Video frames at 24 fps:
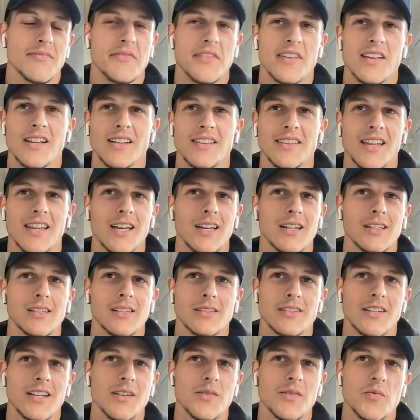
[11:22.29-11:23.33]
Not
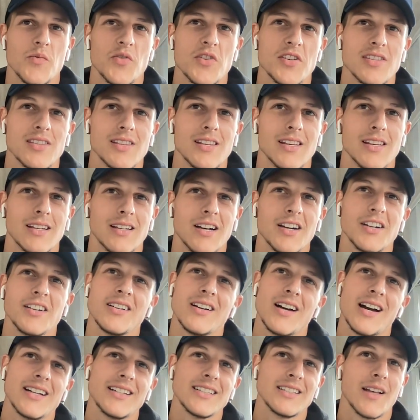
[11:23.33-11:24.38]
not not one that
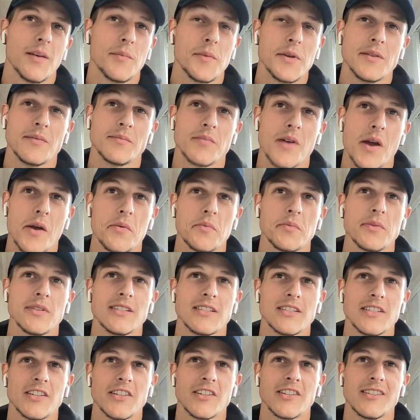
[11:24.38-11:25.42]
honestly, I mean,
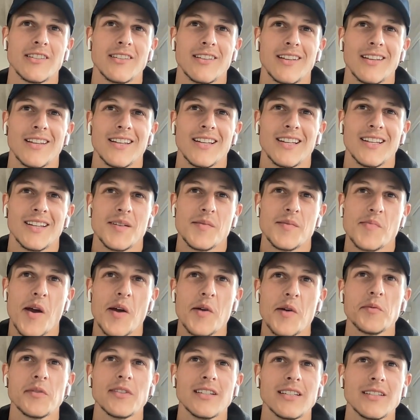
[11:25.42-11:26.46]
probably
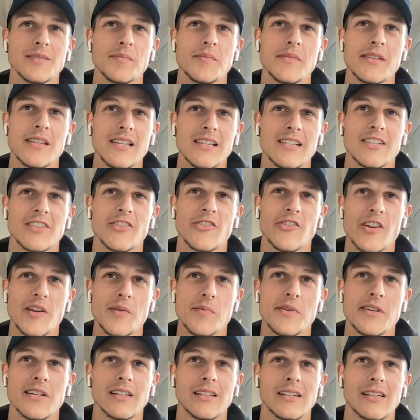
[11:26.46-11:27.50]
probably me
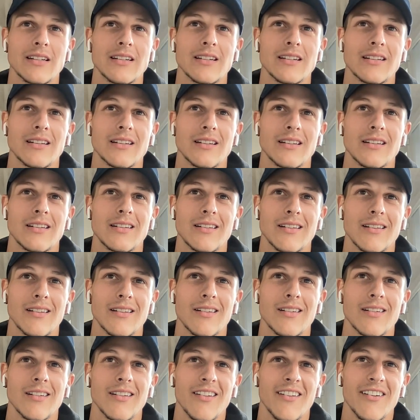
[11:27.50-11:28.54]
screaming
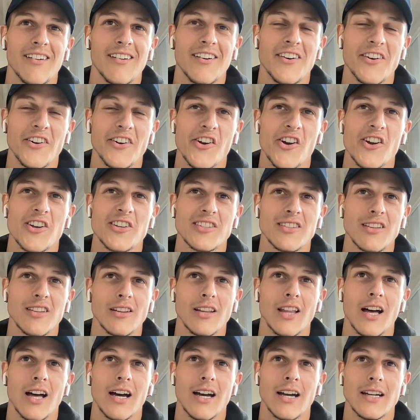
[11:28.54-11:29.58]
across the
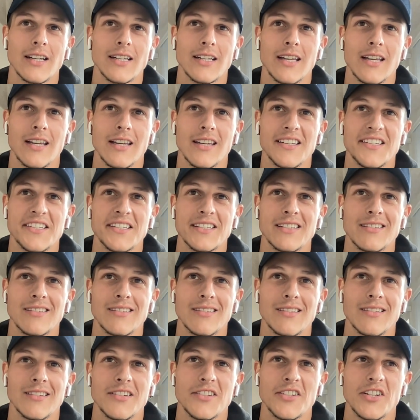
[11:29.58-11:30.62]
line
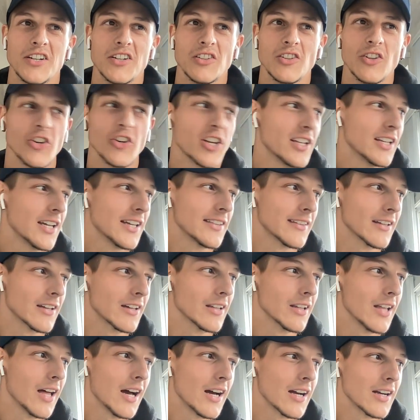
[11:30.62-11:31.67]
and you know looking at the
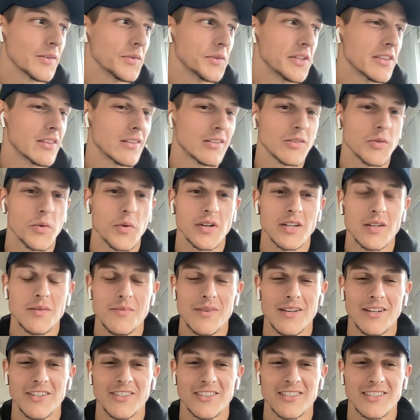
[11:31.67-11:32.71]
clock with 20
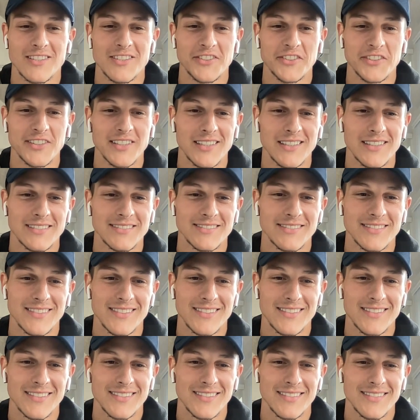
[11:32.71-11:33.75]
meters still
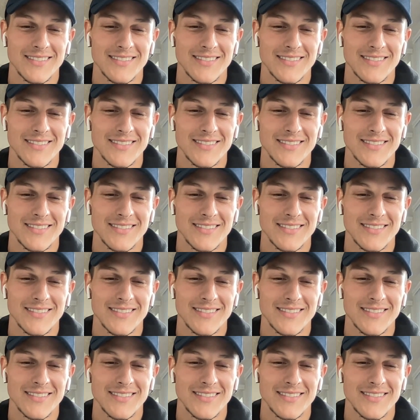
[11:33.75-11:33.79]
left